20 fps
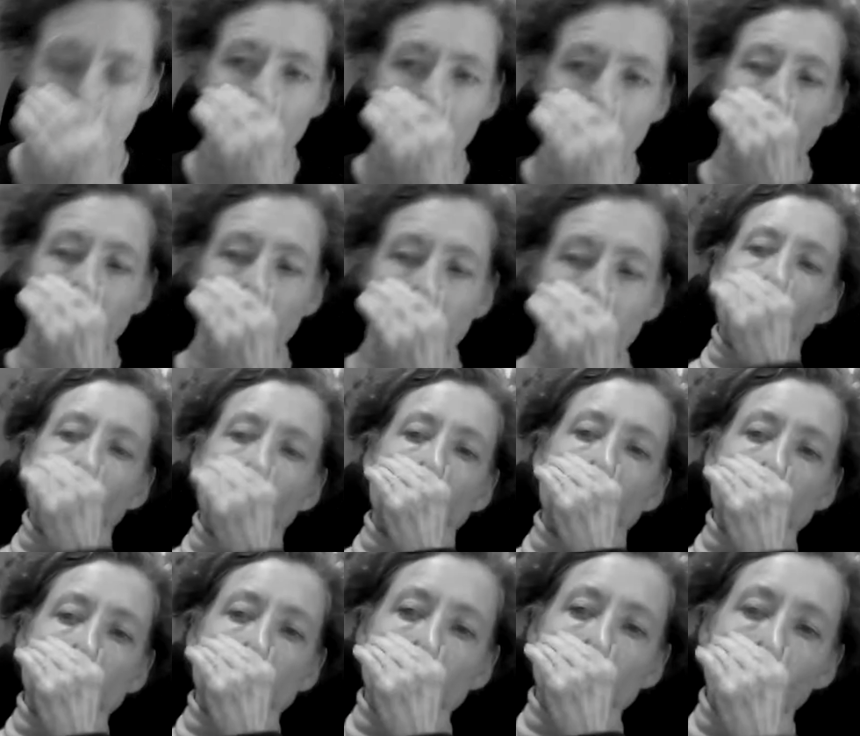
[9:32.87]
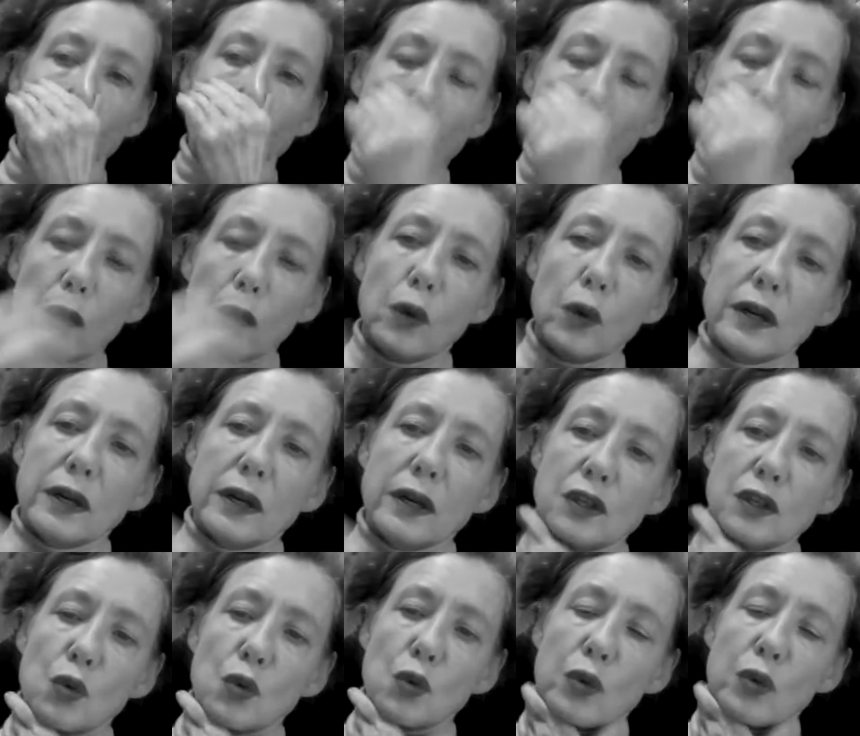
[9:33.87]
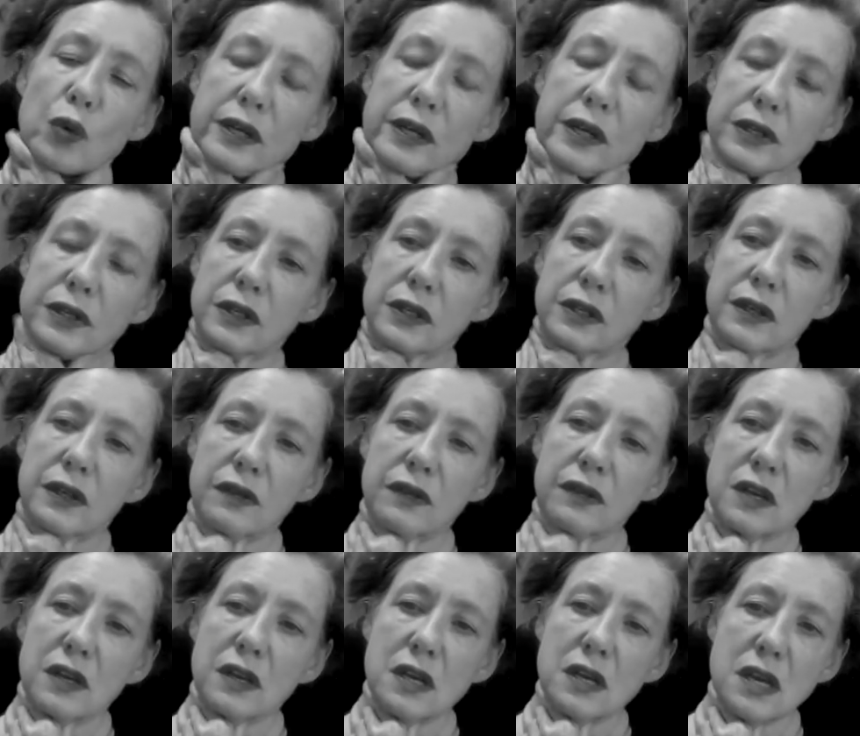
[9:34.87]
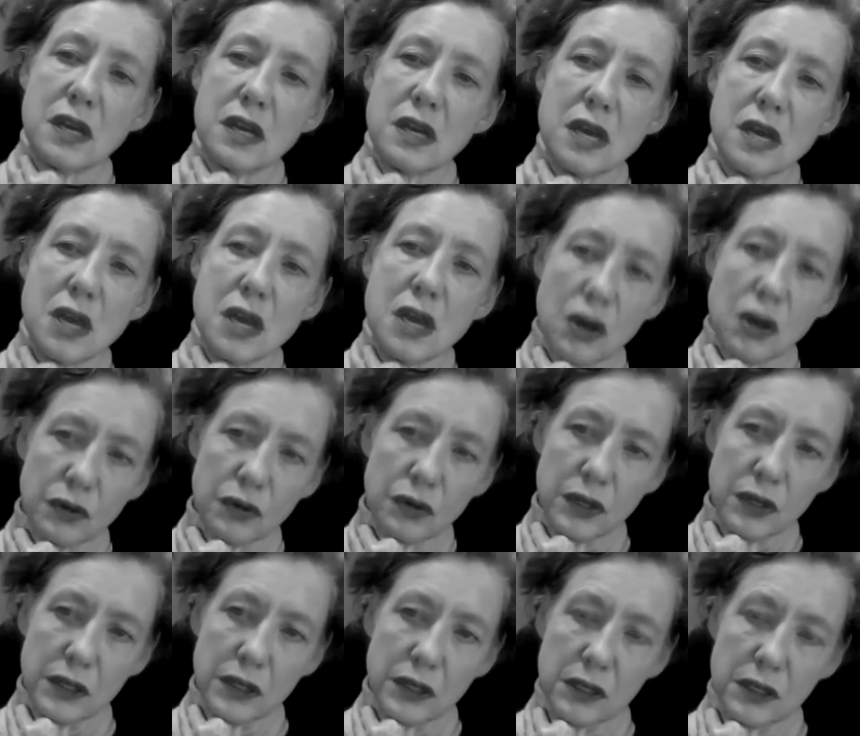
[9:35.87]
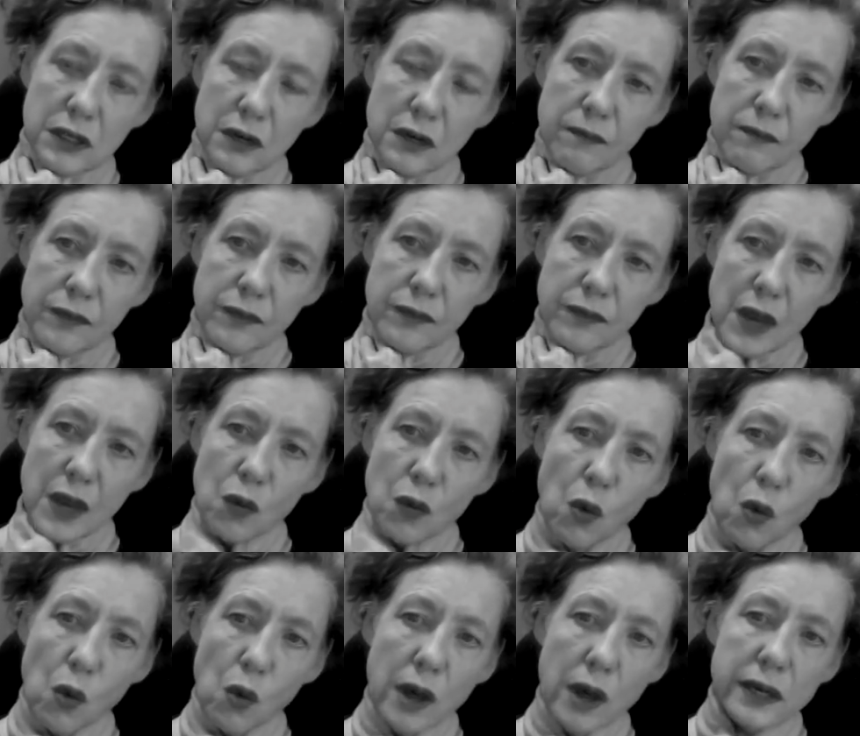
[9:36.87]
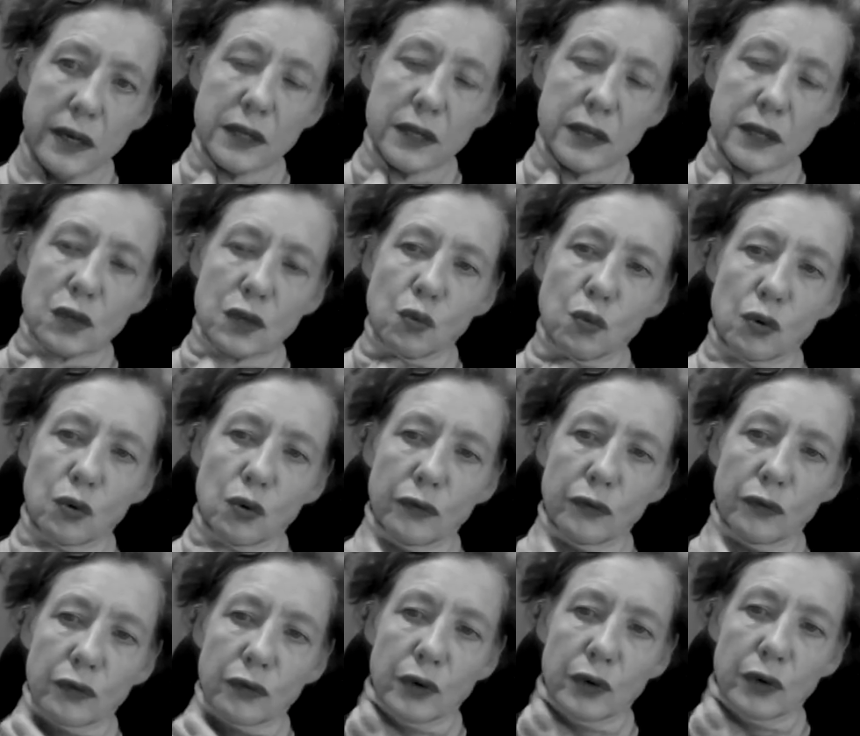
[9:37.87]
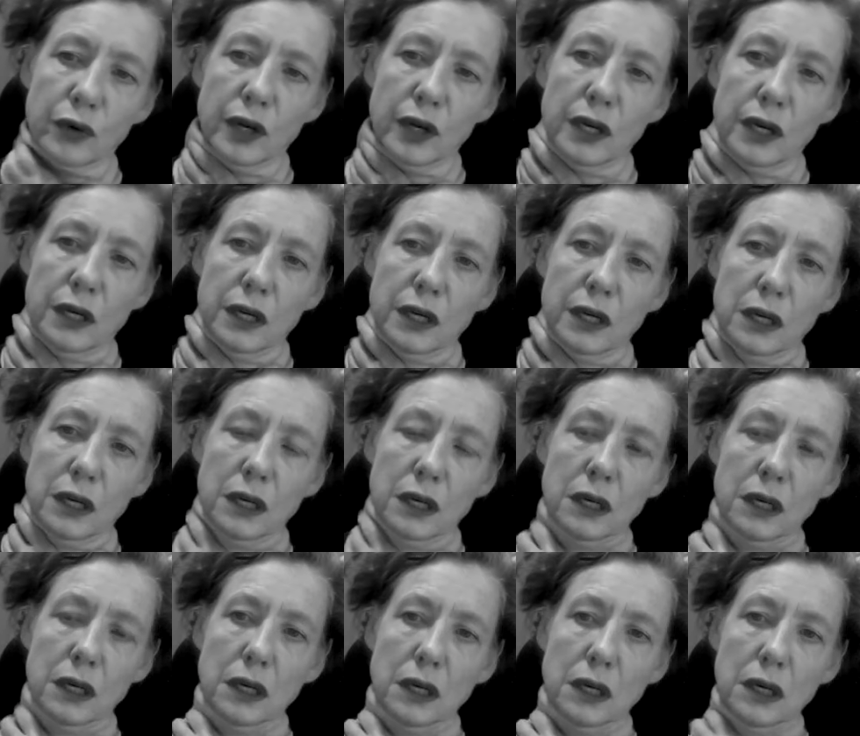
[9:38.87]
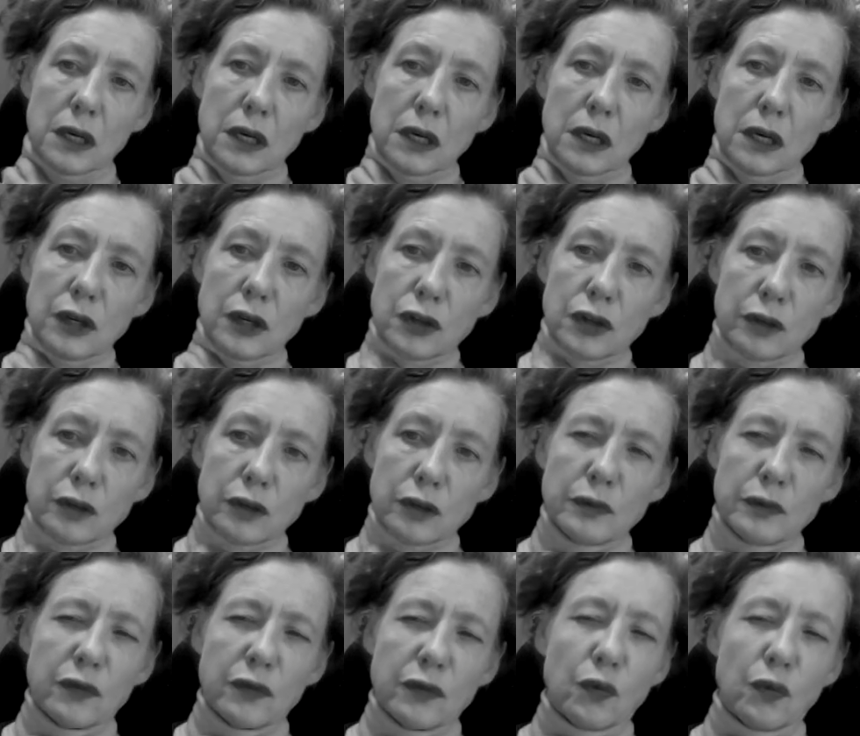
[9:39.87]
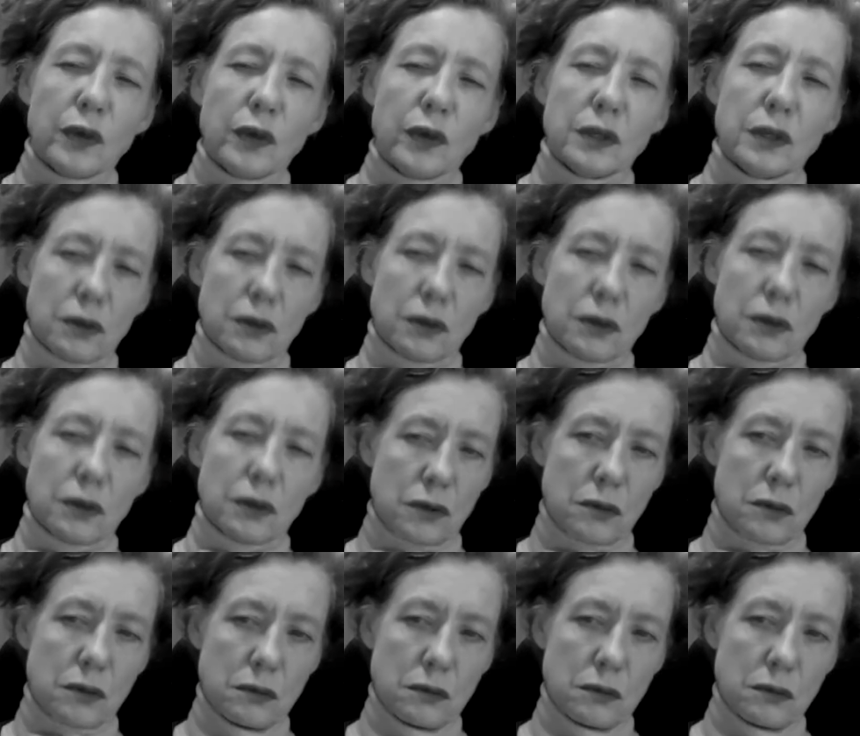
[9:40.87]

But what is a weasel in the ecosystem? And what is a wolverine in terms of weasels?